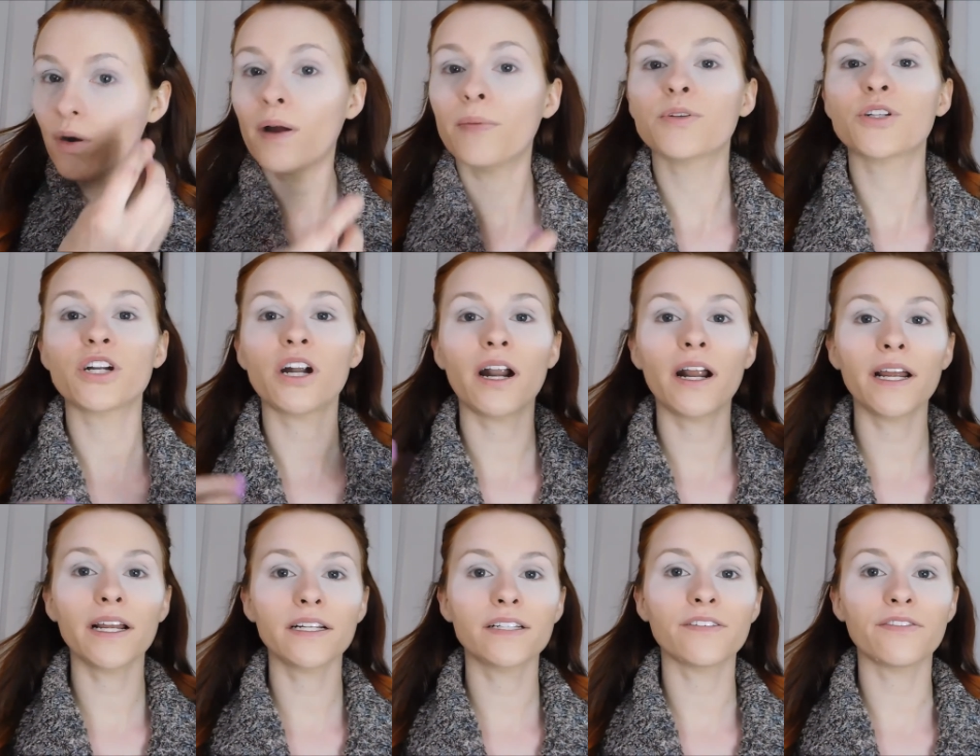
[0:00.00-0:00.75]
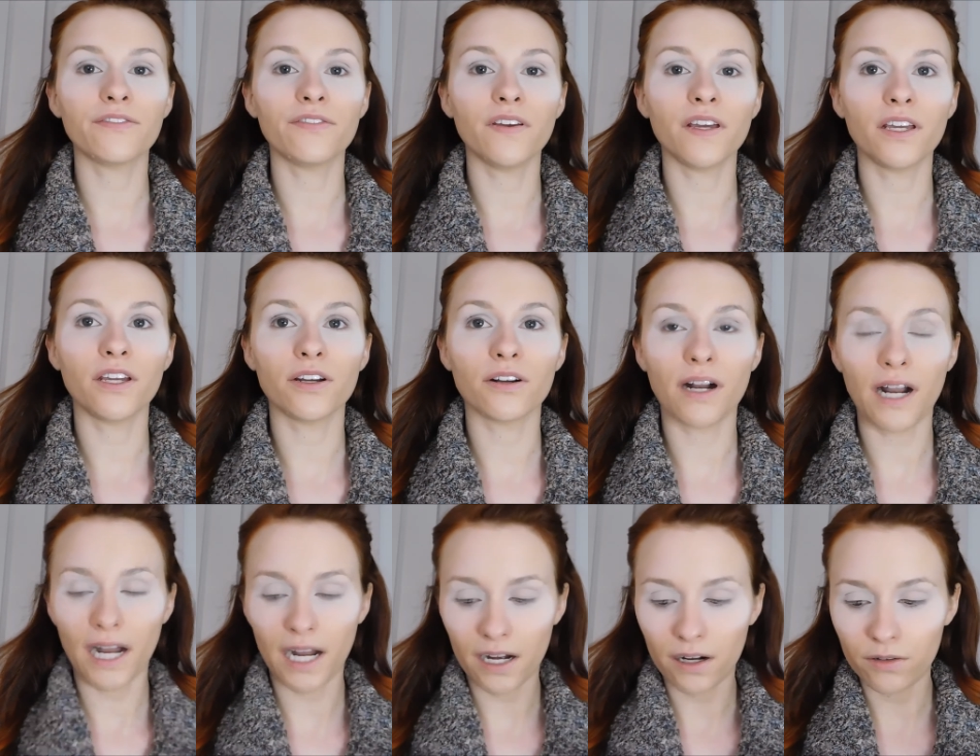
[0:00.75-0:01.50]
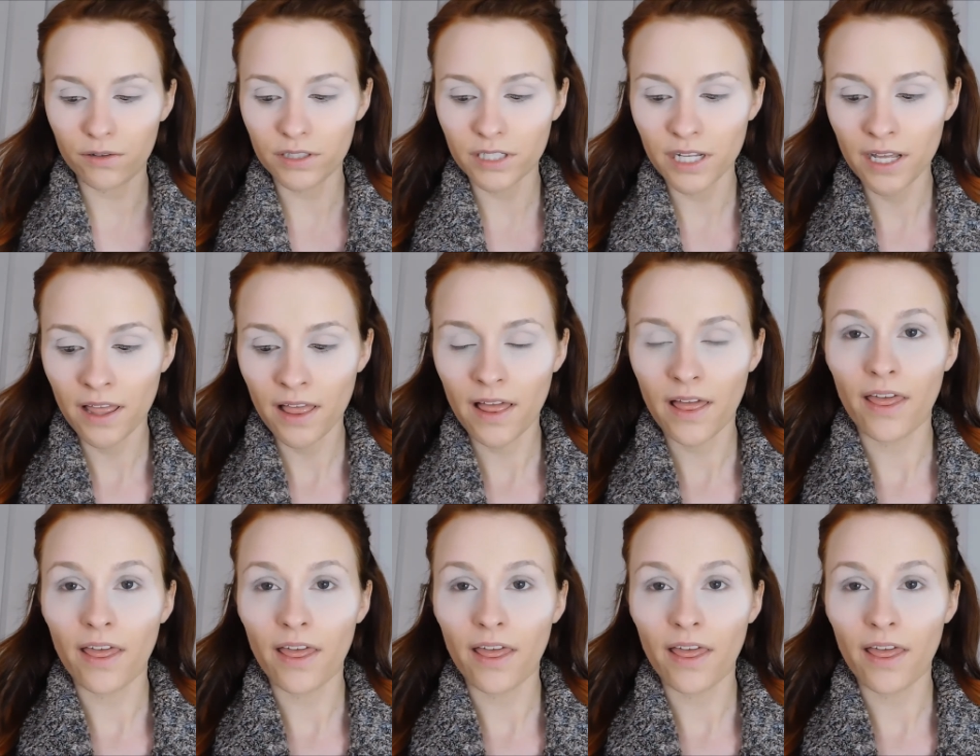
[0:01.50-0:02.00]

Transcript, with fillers: I'm trying to figure out